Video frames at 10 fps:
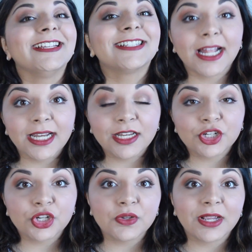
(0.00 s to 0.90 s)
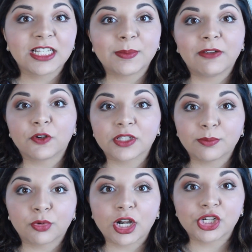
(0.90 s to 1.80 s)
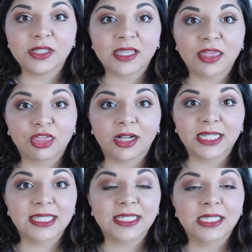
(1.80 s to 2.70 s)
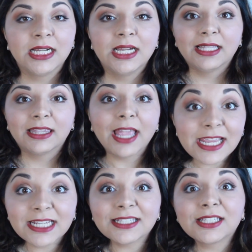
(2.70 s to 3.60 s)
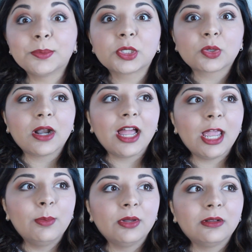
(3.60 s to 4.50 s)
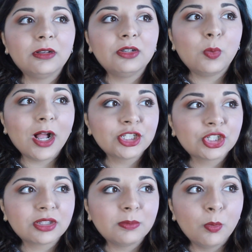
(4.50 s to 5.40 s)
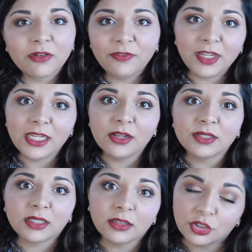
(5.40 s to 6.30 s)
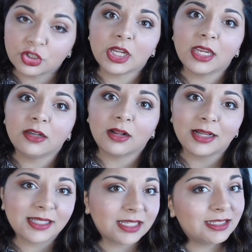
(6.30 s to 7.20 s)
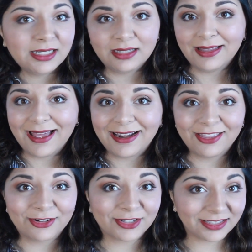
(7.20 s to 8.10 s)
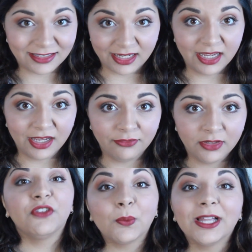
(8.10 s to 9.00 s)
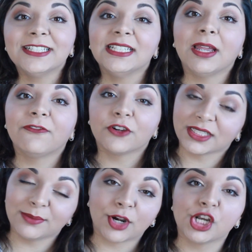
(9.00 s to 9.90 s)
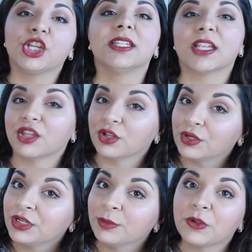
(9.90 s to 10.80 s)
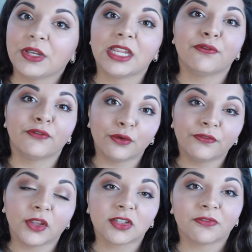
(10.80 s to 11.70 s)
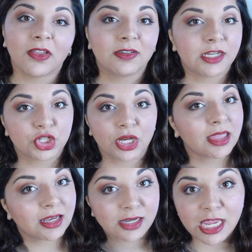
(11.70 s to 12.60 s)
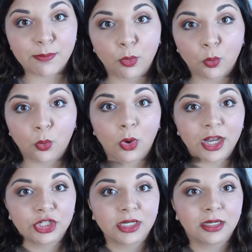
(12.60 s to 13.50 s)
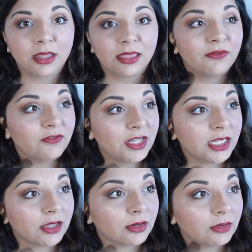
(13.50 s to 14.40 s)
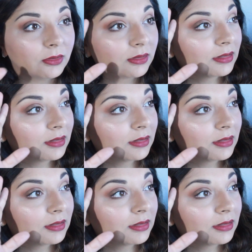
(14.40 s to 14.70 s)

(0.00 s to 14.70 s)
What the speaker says: Excited to show you guys my first impressions and thoughts. Like, subscribe, watch more videos on the channel because I did a lot of other stuff. If you want to see my first impressions on the Huda Beauty Faux Filter Foundation, then keep watching the video.